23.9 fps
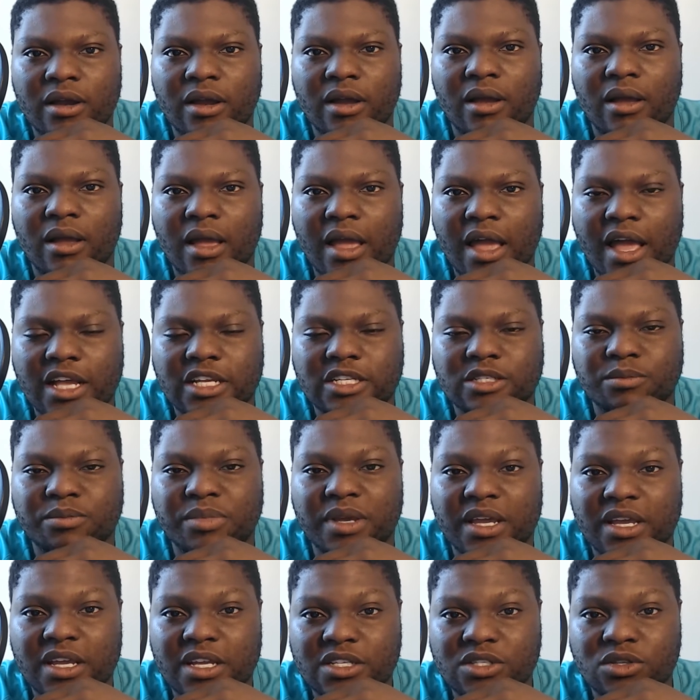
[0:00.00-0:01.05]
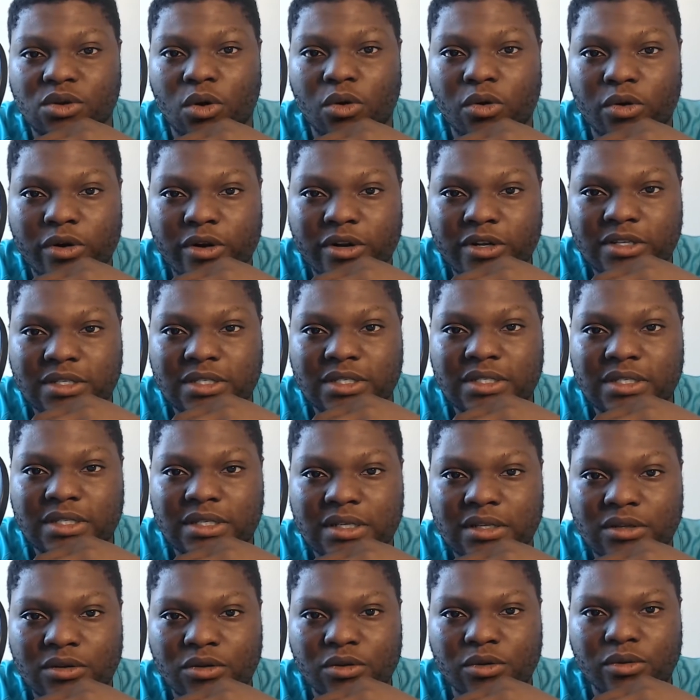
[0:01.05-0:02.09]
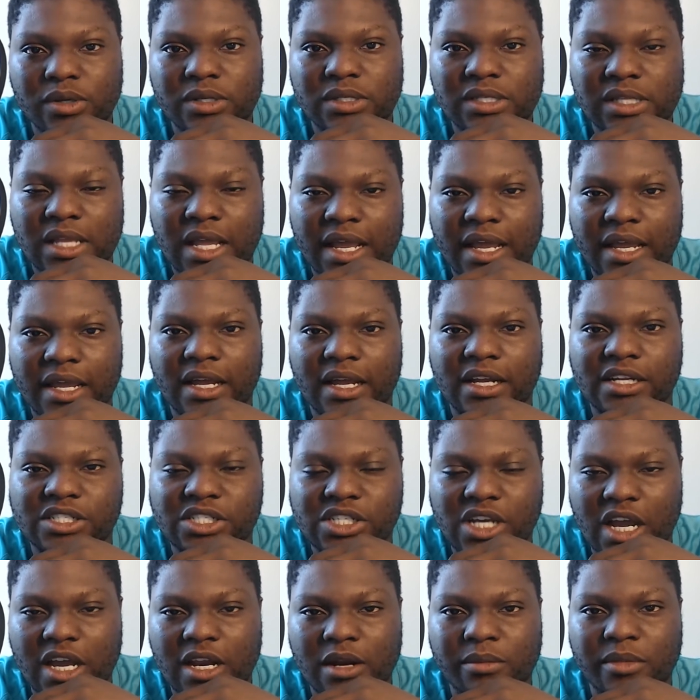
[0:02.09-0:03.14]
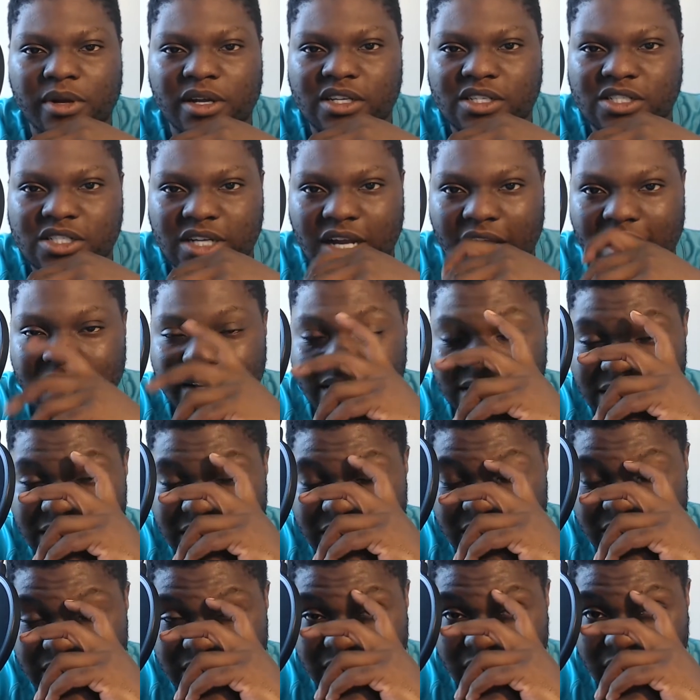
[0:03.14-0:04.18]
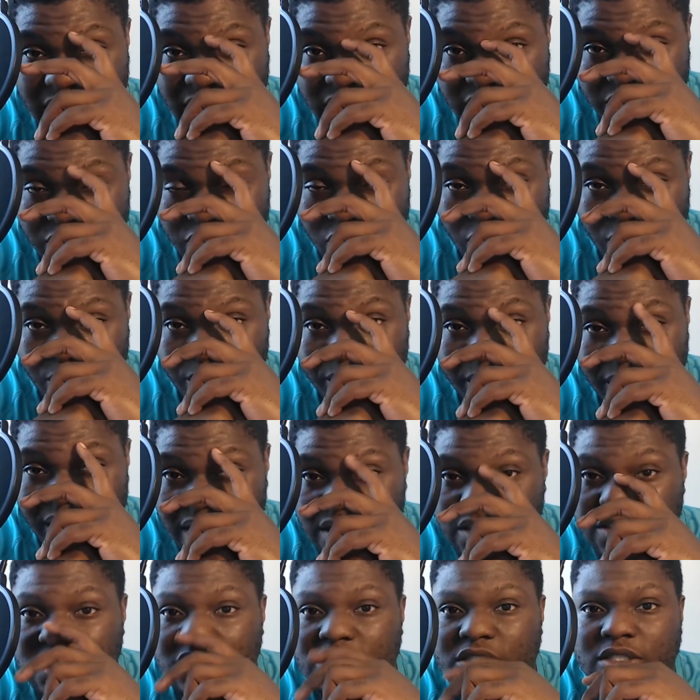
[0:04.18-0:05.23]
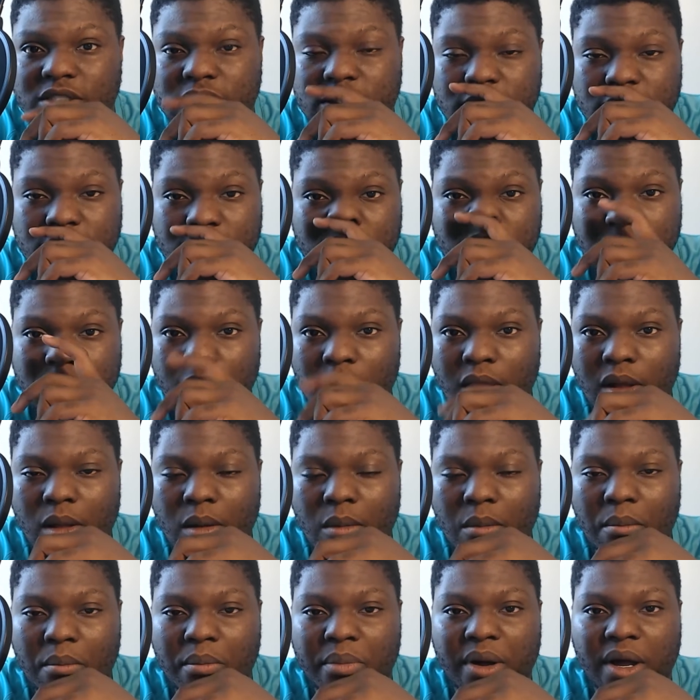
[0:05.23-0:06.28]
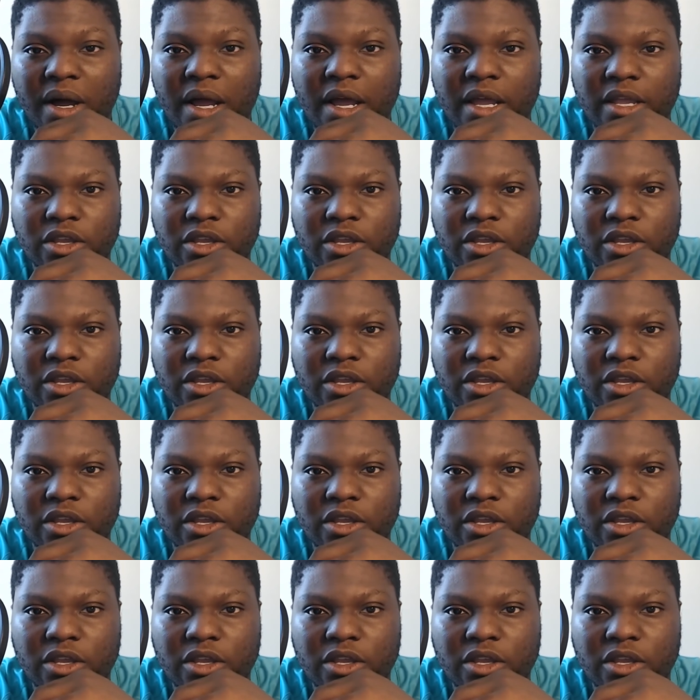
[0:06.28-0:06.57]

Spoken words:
as big as oars, who was like a giant amongst giants, is a little much. But